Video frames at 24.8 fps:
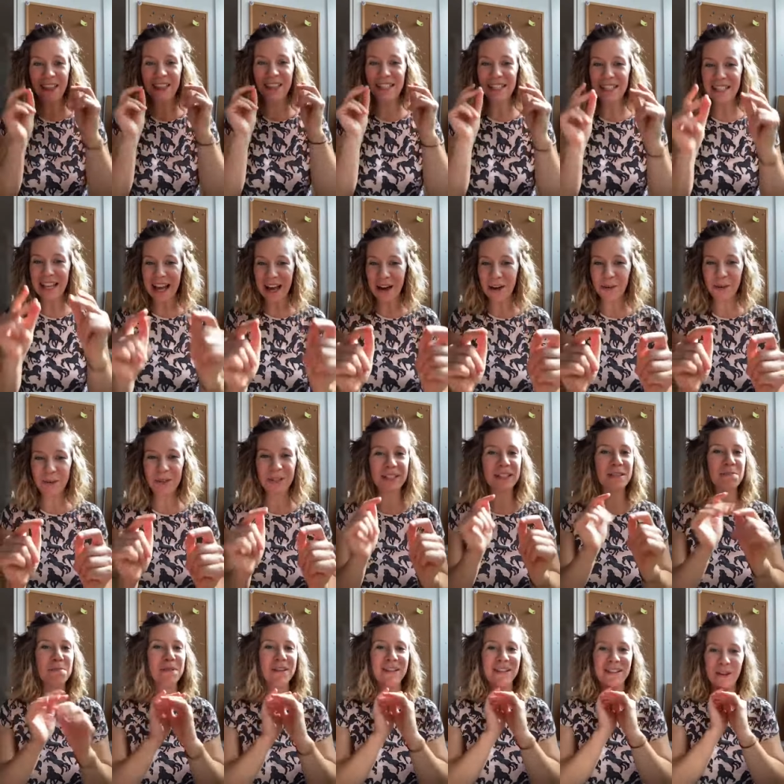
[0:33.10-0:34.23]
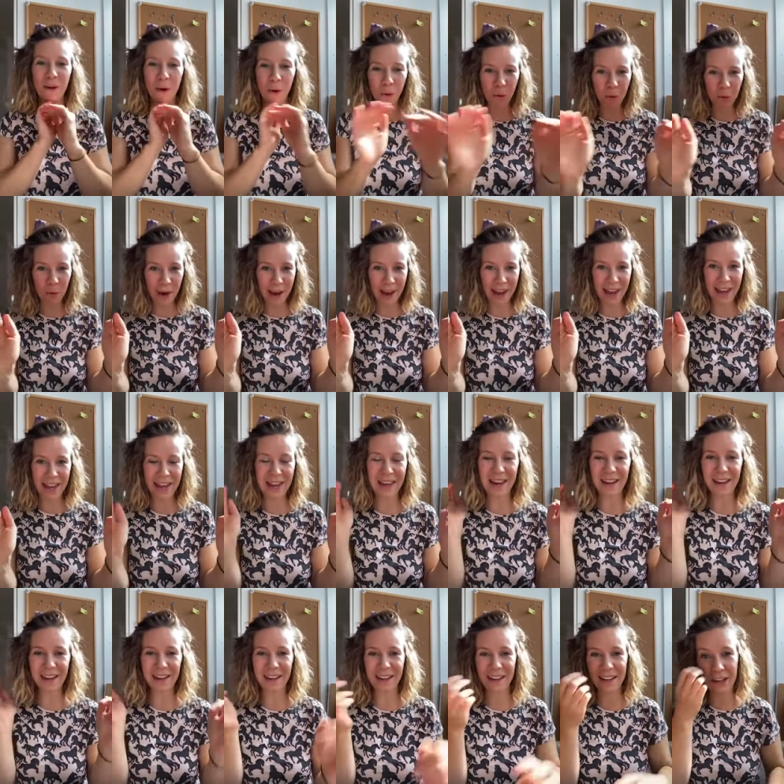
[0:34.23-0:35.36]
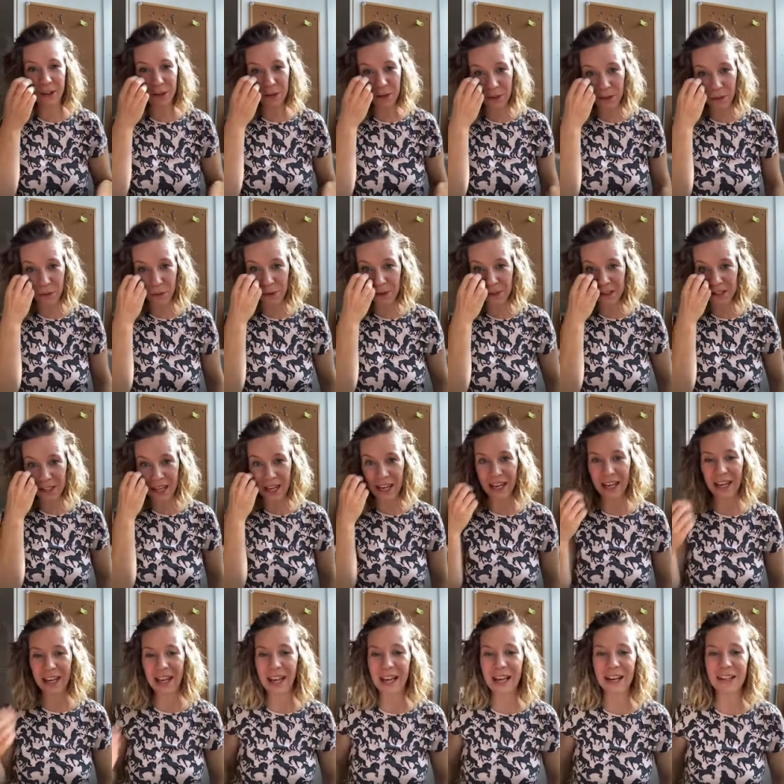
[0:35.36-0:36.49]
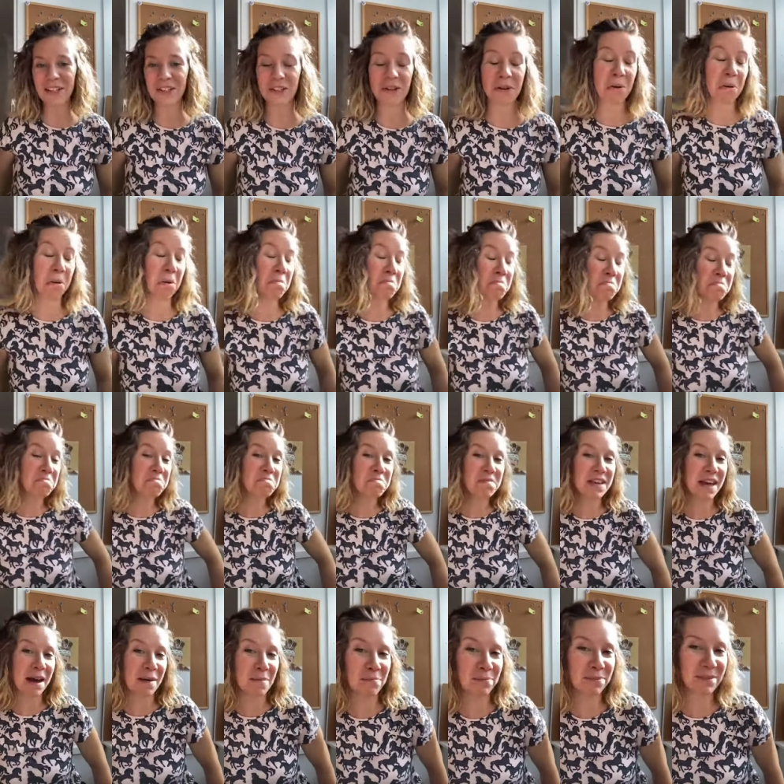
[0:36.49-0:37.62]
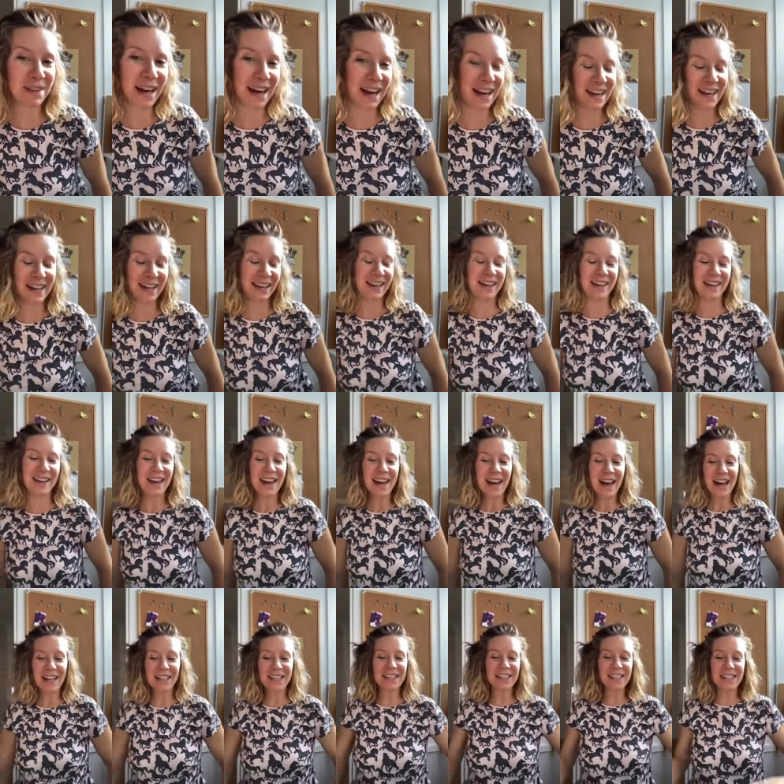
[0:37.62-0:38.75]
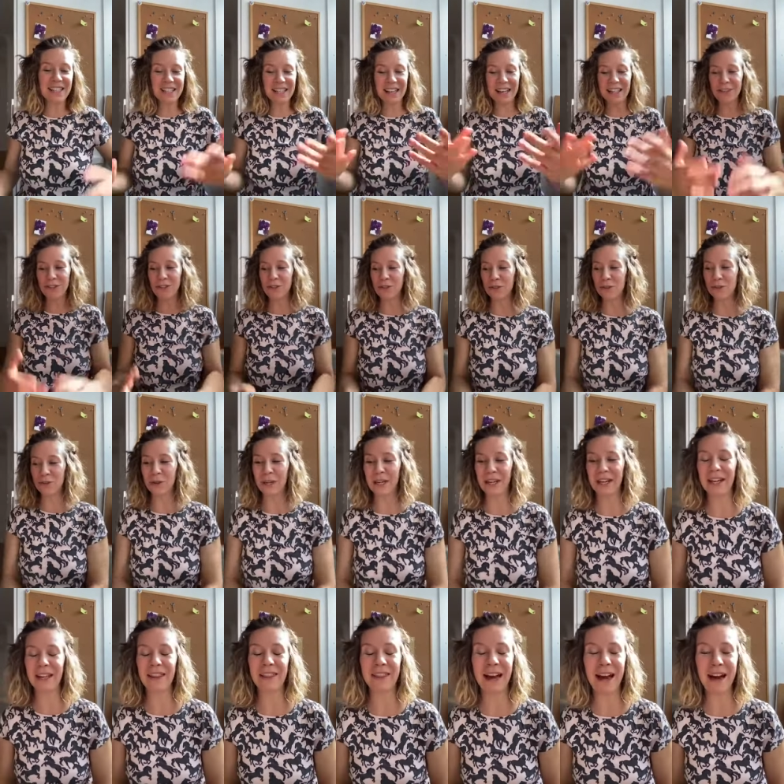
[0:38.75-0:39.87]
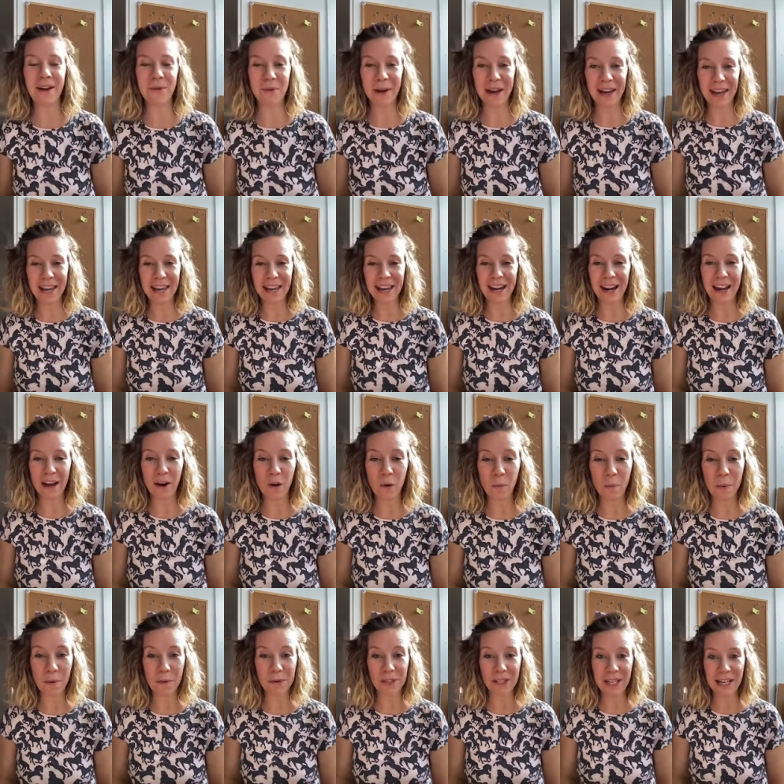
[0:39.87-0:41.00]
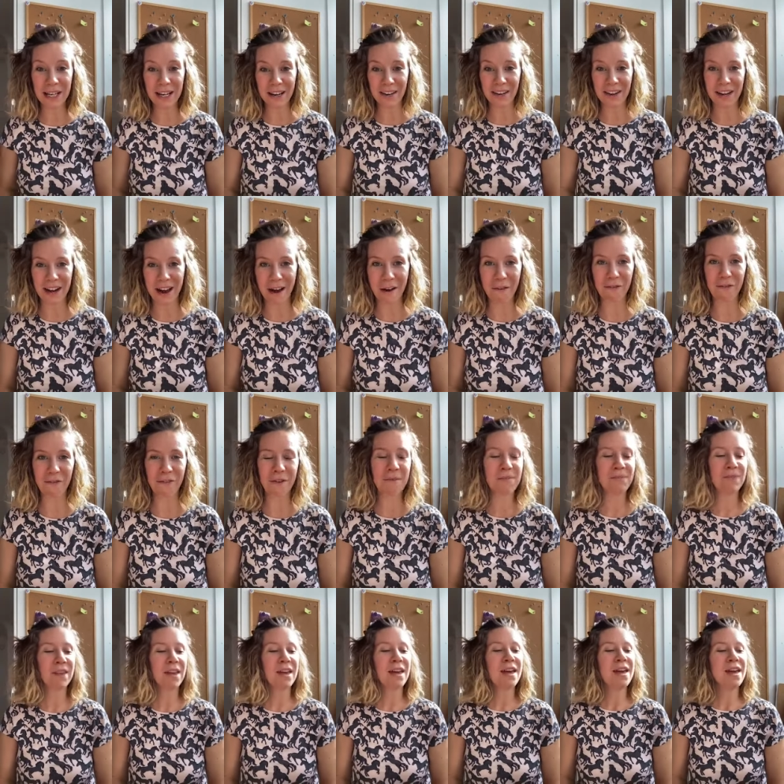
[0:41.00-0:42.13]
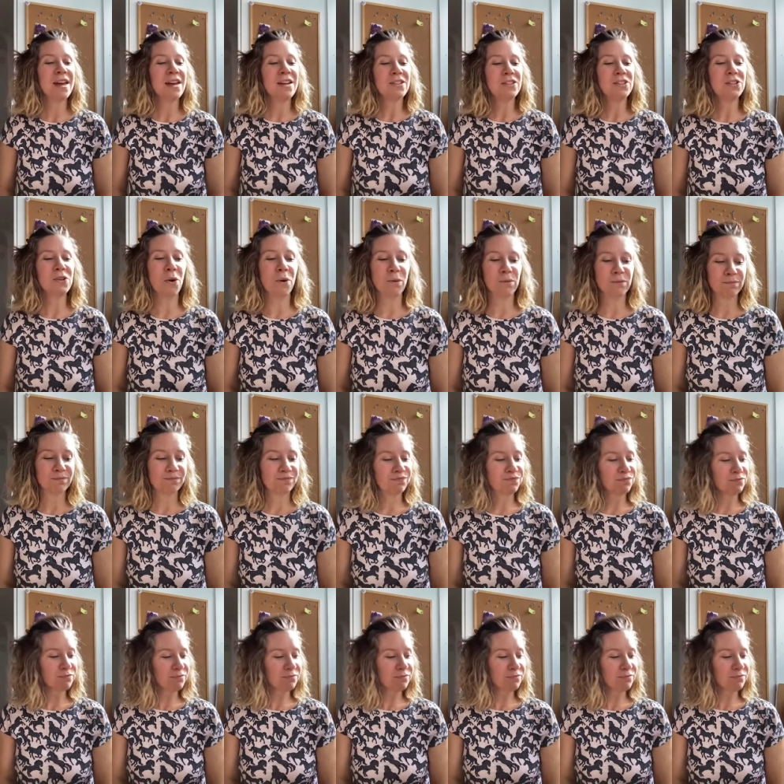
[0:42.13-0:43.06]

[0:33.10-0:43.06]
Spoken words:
the sounds, but no way it would sync in it. So yeah, I just decided to do it in that way, and I hope it was clear enough. So